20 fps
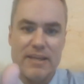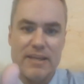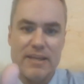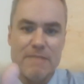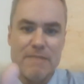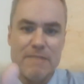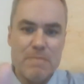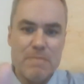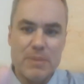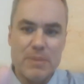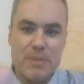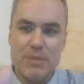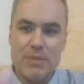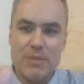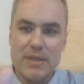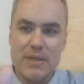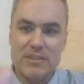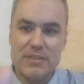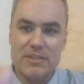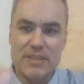big,
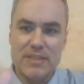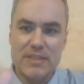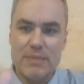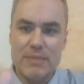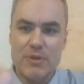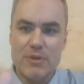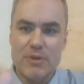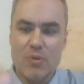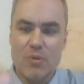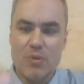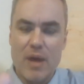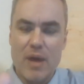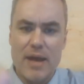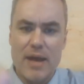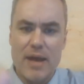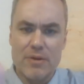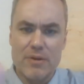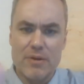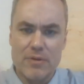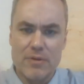be like a centimeter
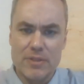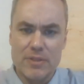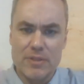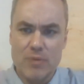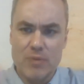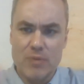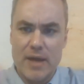wide or as